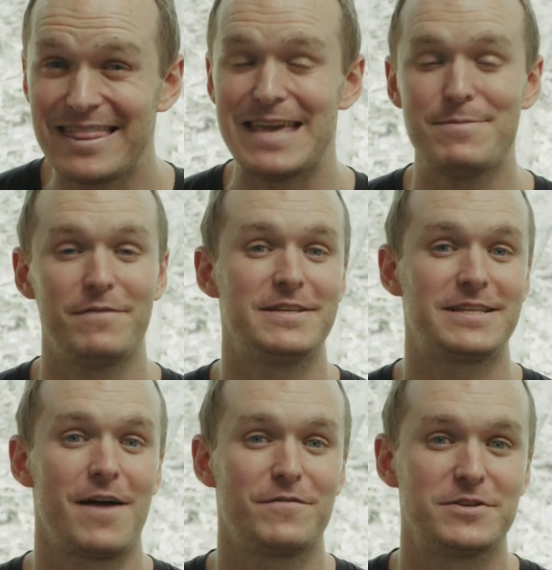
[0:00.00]
theme of this
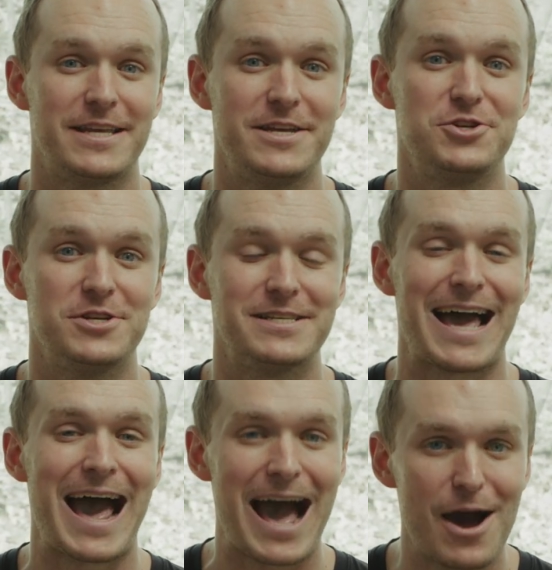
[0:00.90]
conversation is
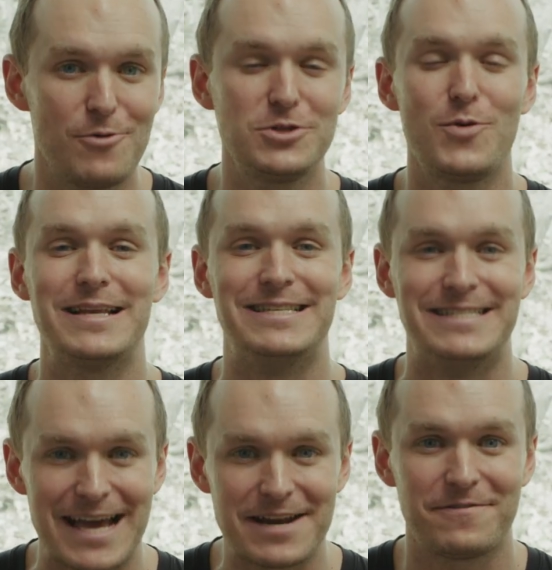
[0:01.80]
how to
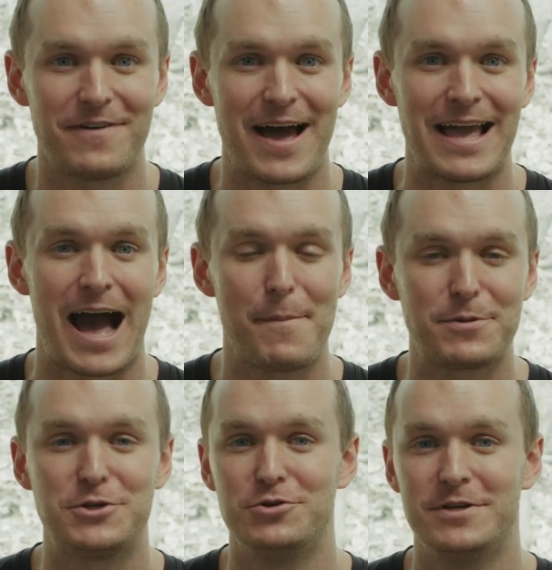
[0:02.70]
identify
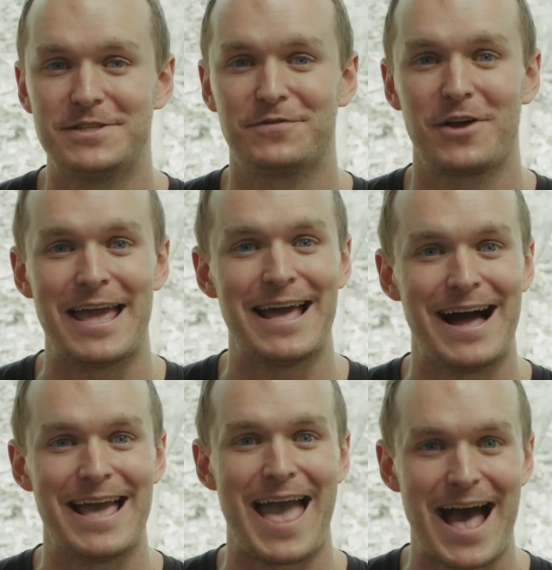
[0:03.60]
opportunities for
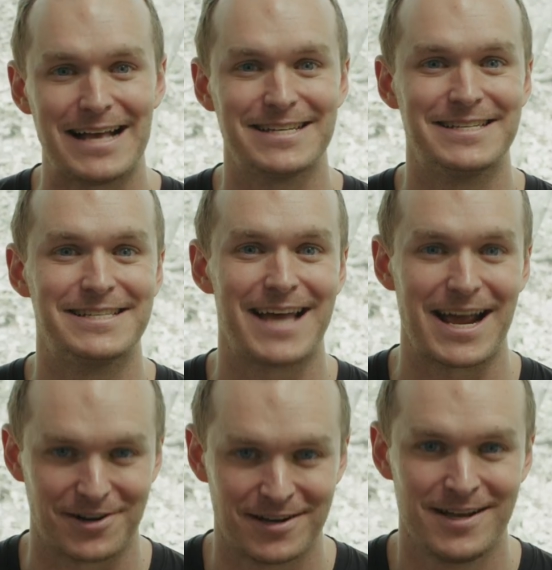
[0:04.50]
AI as a
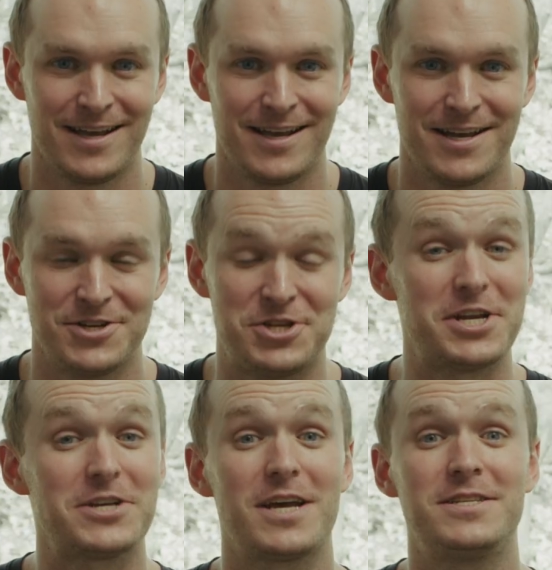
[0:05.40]
designer. She
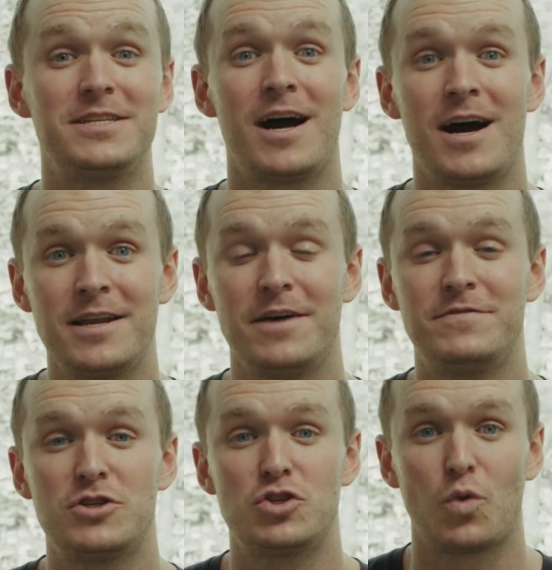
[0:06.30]
shares a ton of
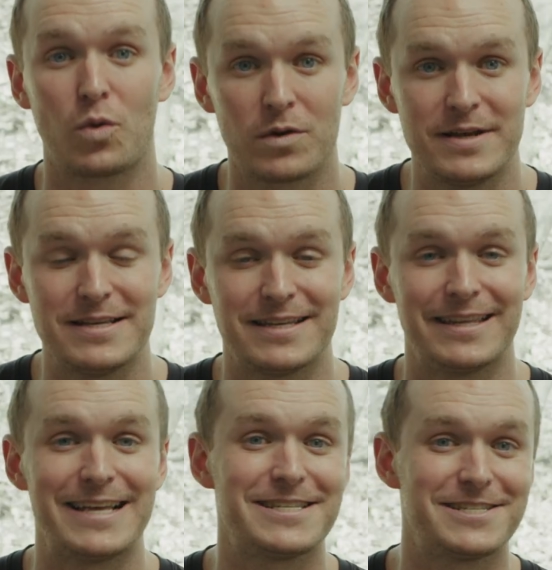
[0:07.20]
stories and
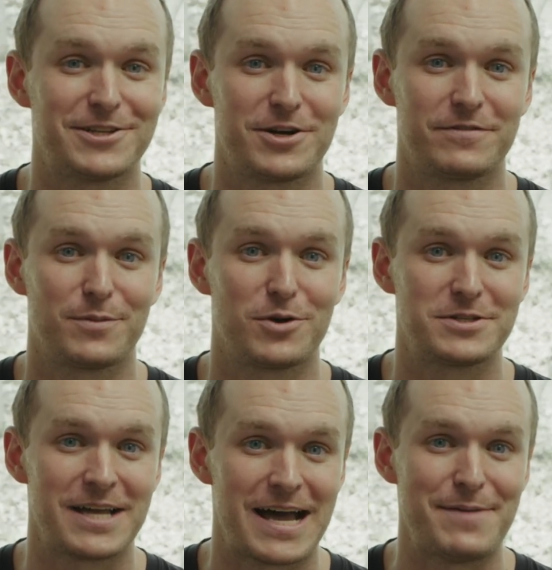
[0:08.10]
lessons learned from her
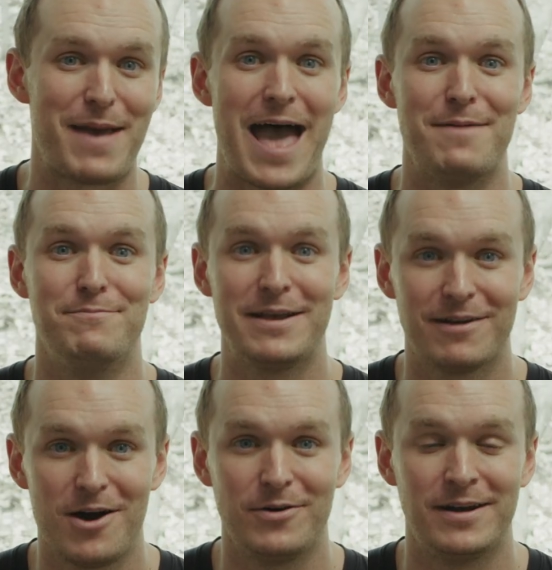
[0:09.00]
time at
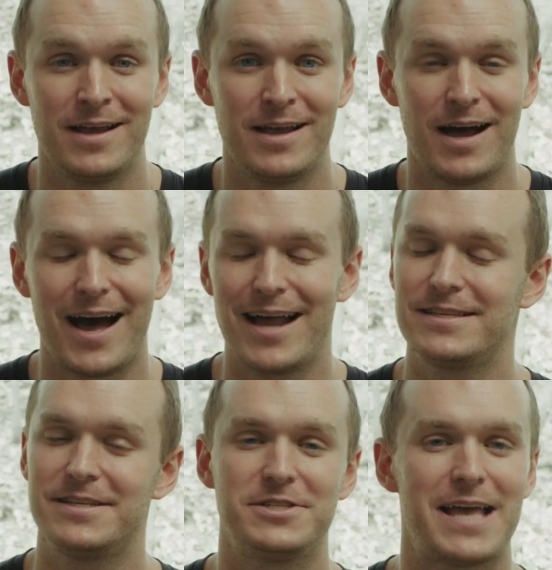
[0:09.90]
Miro, and
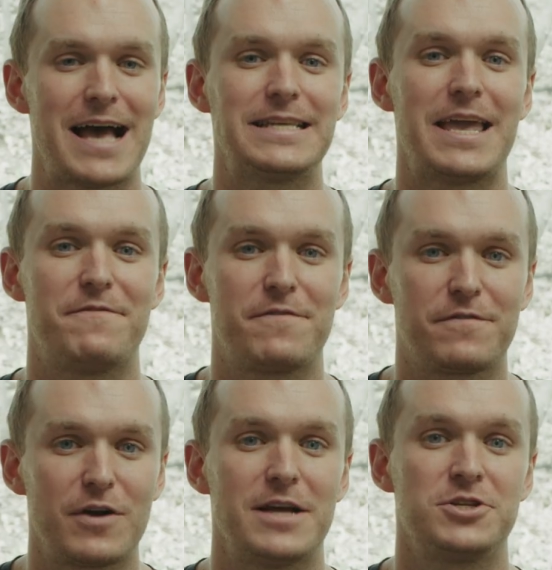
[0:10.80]
honestly just has a
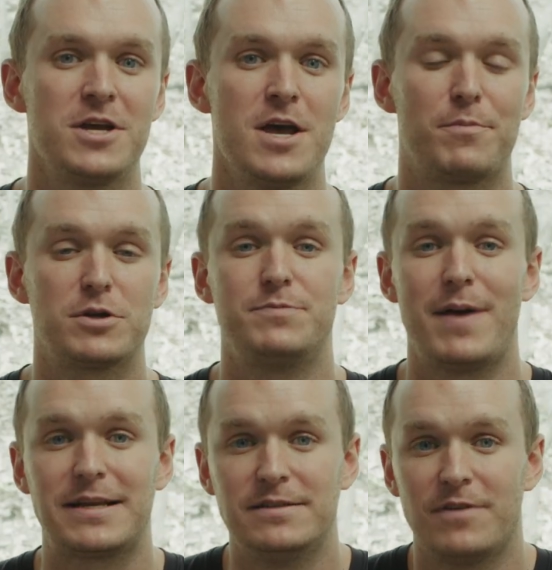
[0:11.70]
fresh
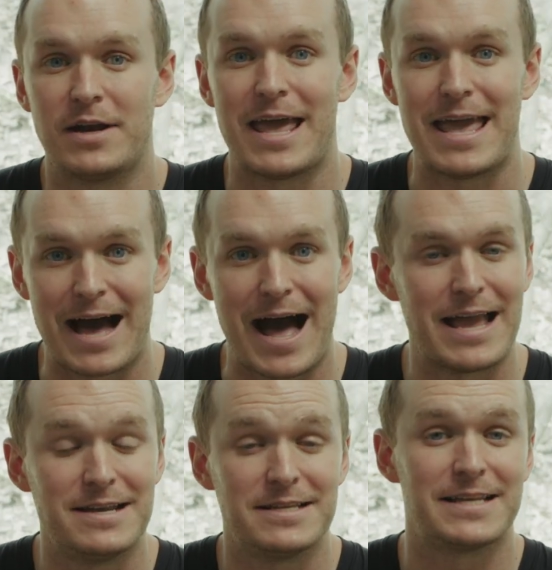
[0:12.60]
perspective on AI
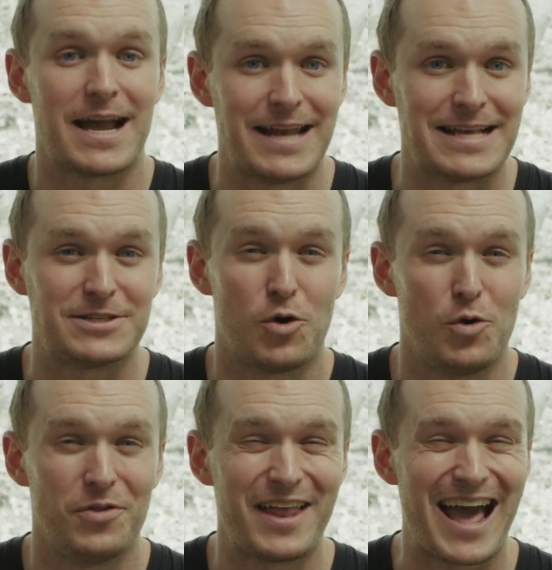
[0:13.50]
and design as a
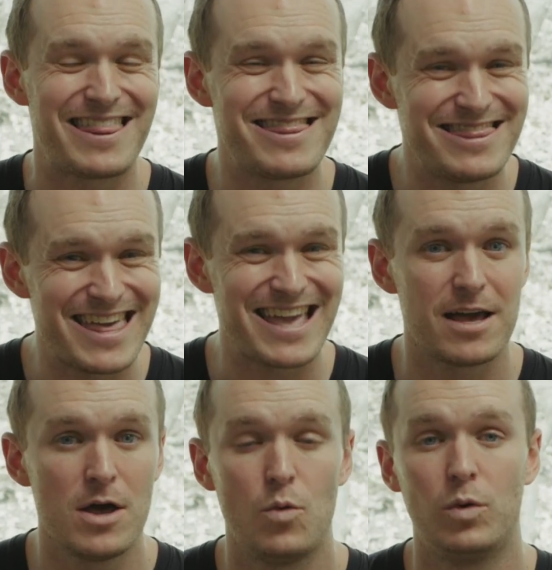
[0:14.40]
whole that I
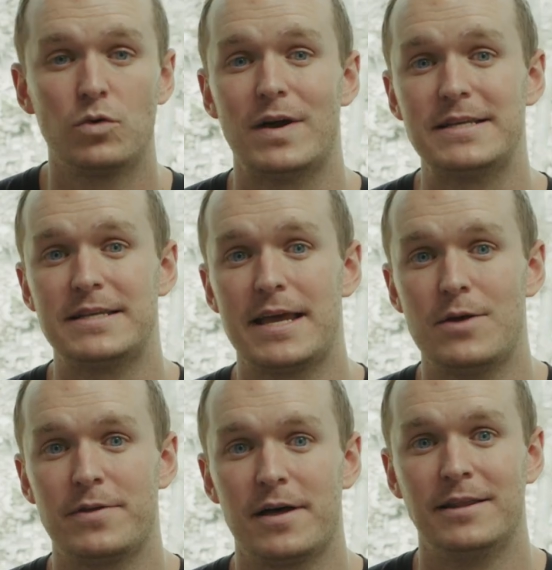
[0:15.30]
think will resonate
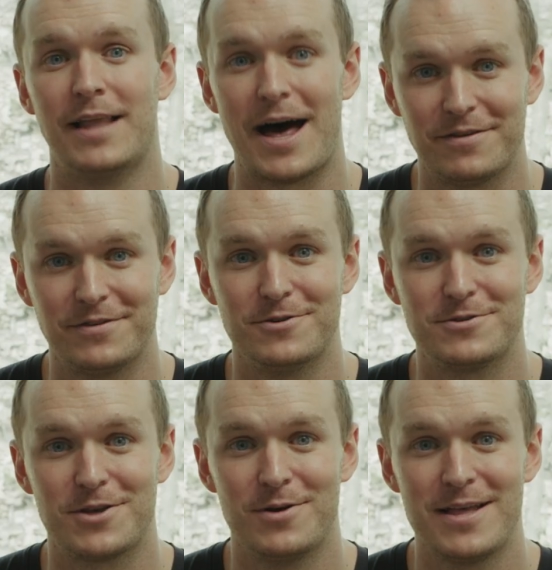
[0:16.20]
with a lot of you.
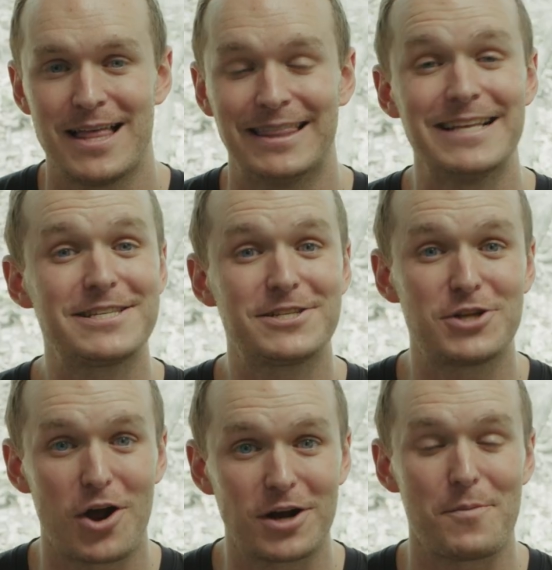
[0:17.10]
So let's
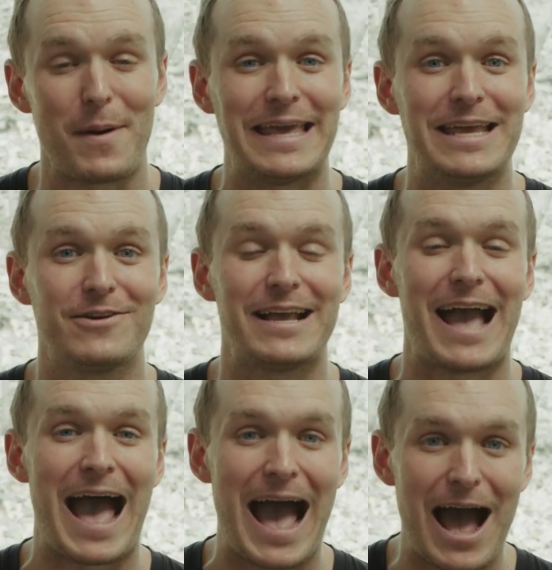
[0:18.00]
start by hearing
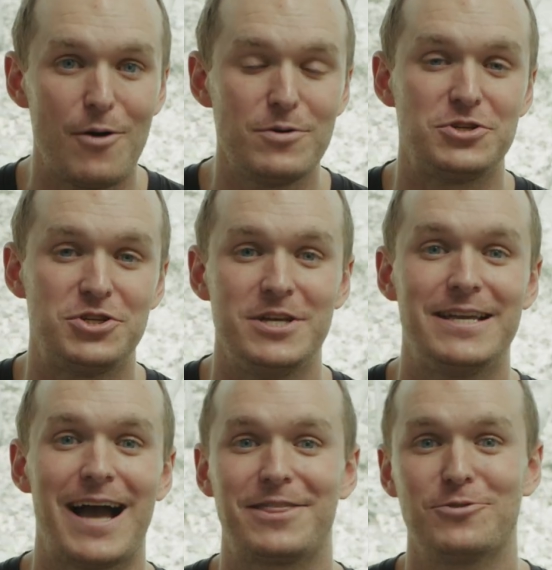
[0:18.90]
how she
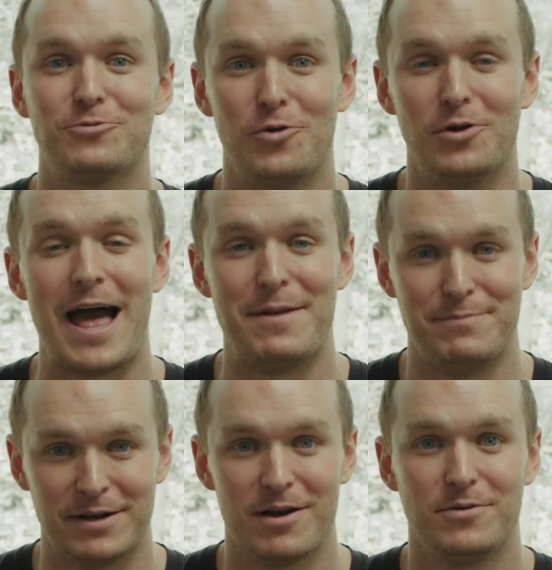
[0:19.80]
got the role at
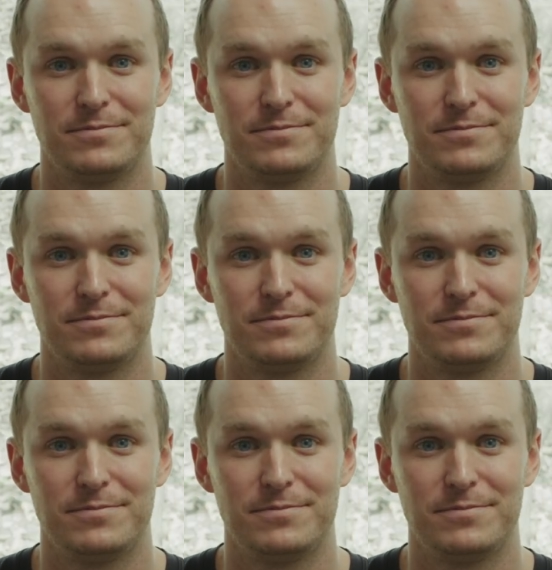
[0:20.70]
Miro.